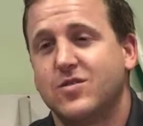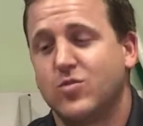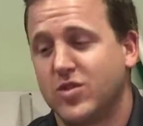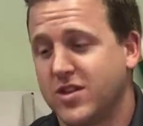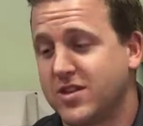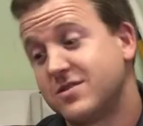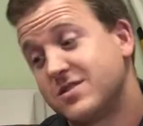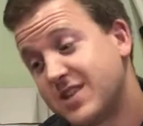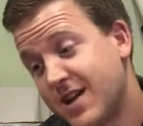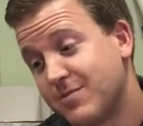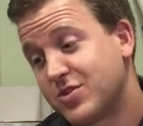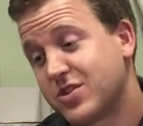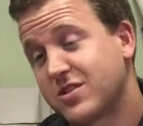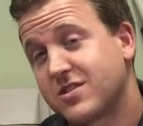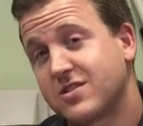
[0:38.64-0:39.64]
with the
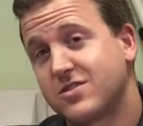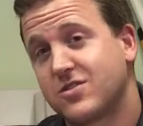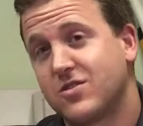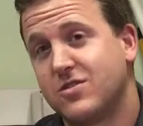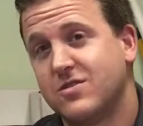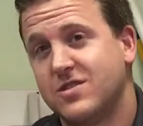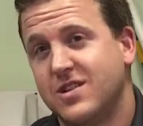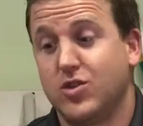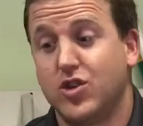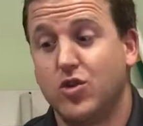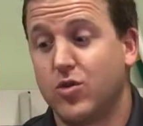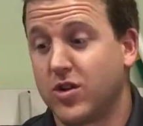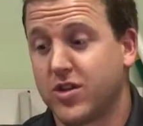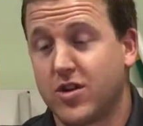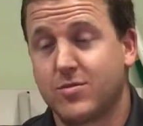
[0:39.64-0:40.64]
temperature control. The
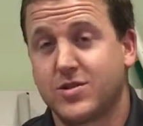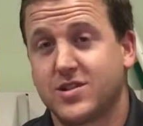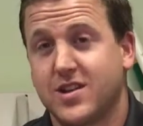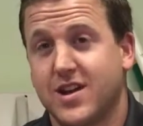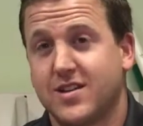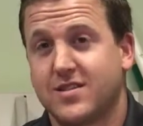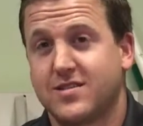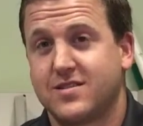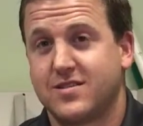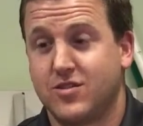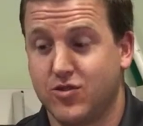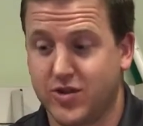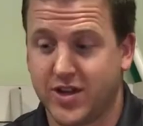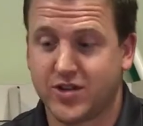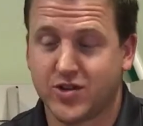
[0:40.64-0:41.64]
newer thermostats,
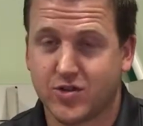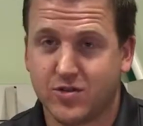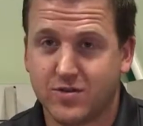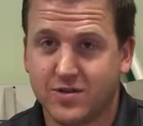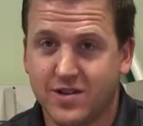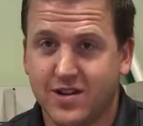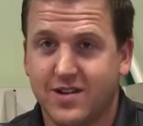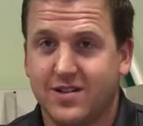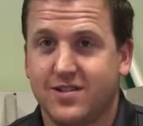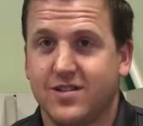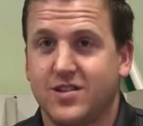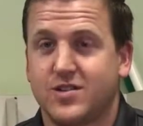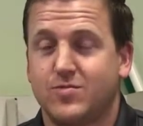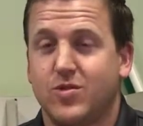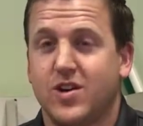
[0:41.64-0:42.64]
they're digital. The
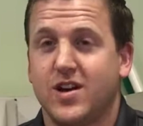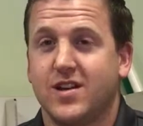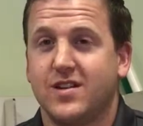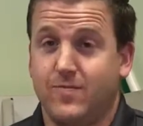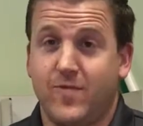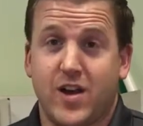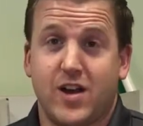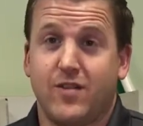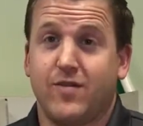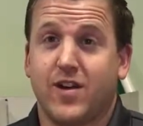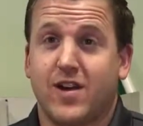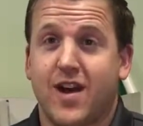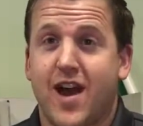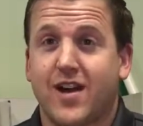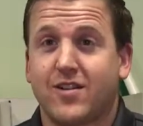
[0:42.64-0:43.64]
display, very,
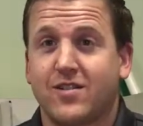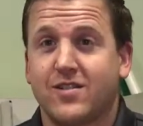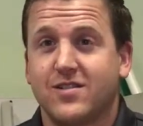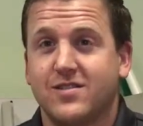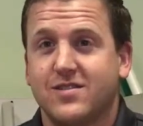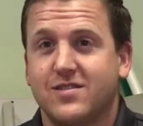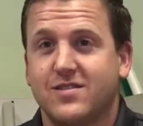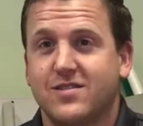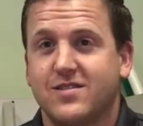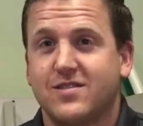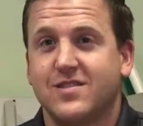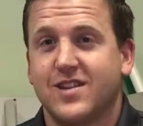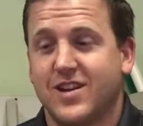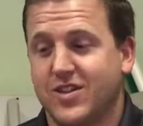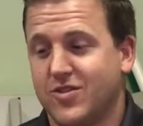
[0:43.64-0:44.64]
very accurate
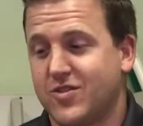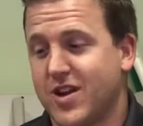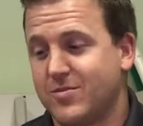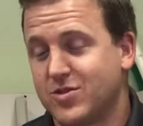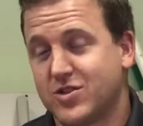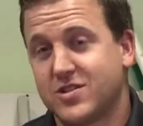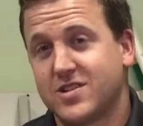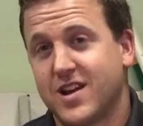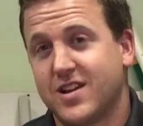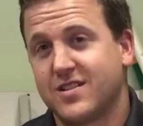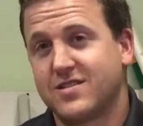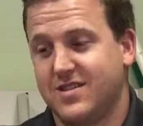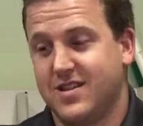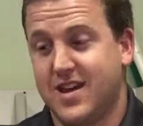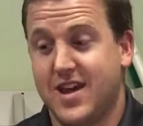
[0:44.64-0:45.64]
in their temperature
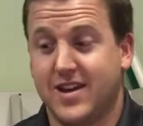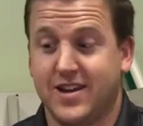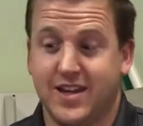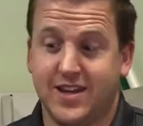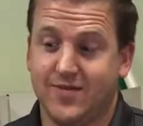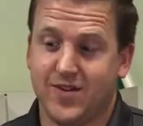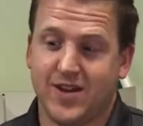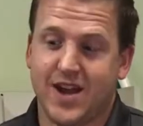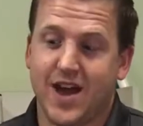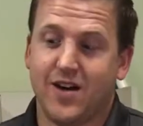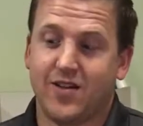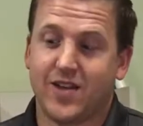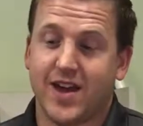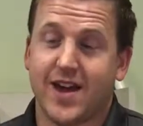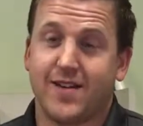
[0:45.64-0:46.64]
settings. And even
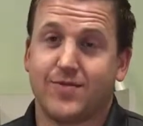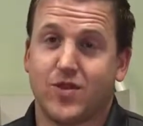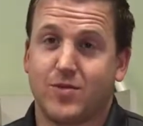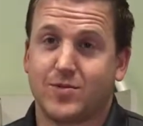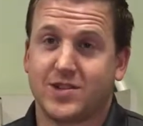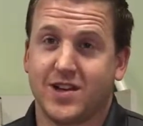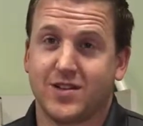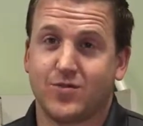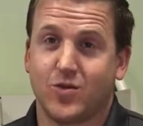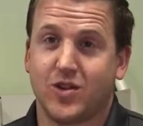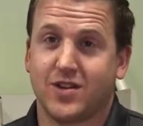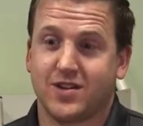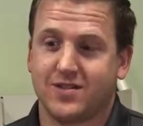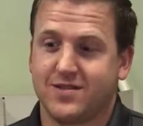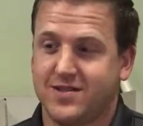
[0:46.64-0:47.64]
now they have thermostats where you
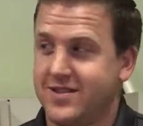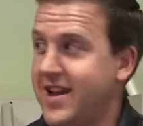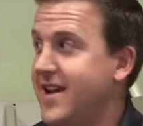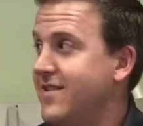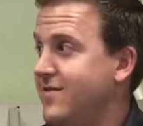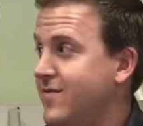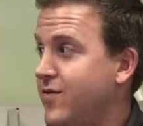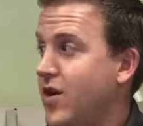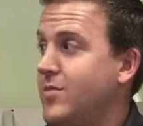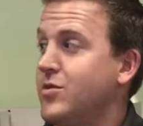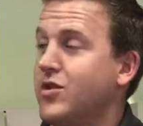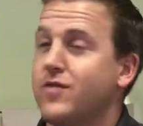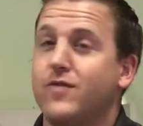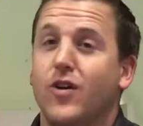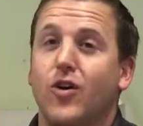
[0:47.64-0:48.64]
could set from
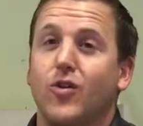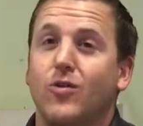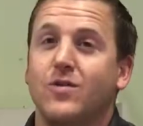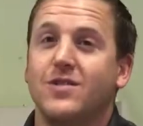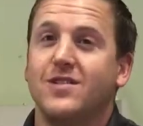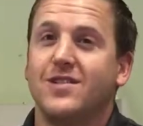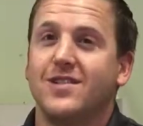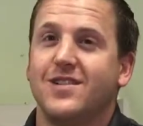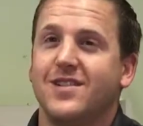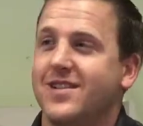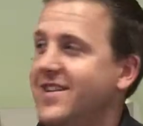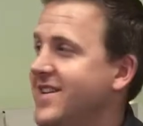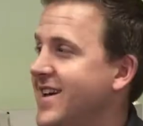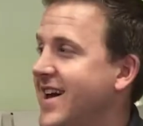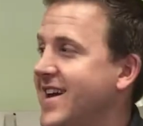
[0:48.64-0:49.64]
your phone
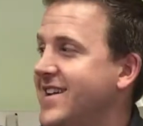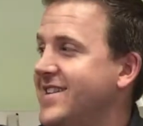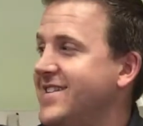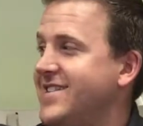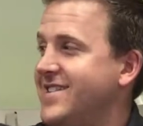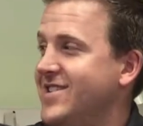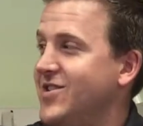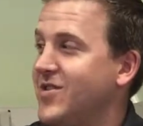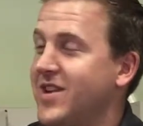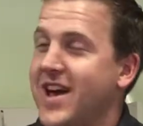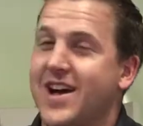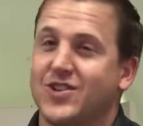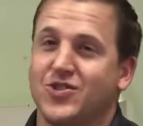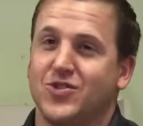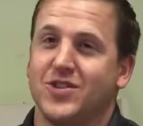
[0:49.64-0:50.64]
and you could
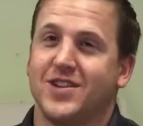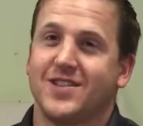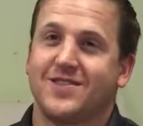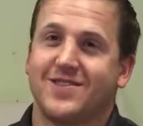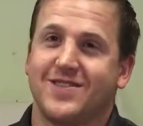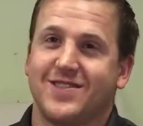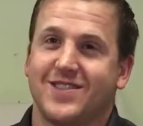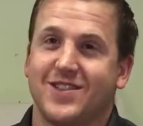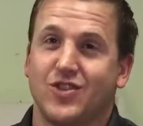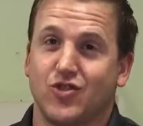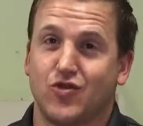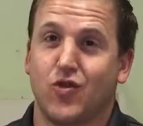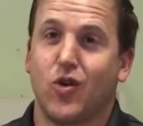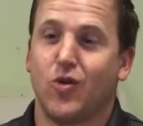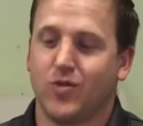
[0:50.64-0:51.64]
actually
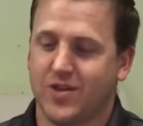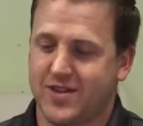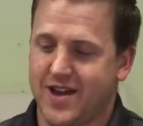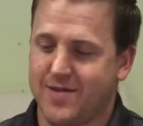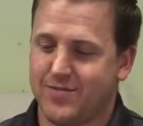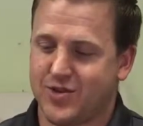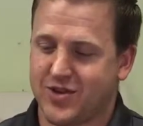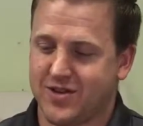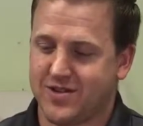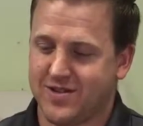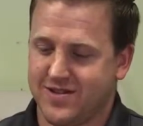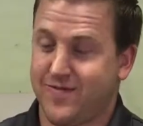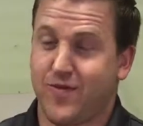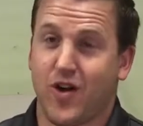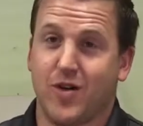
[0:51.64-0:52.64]
control the
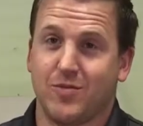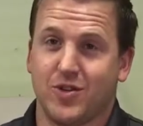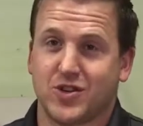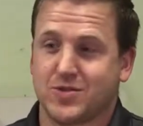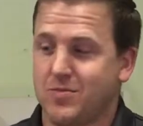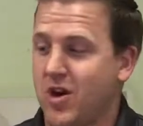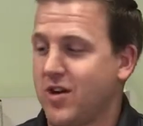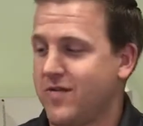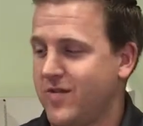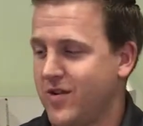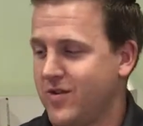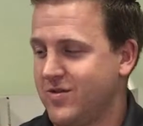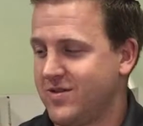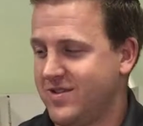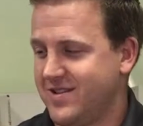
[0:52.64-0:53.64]
temperature from your
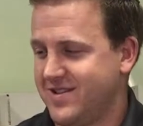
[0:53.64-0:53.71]
smartphone,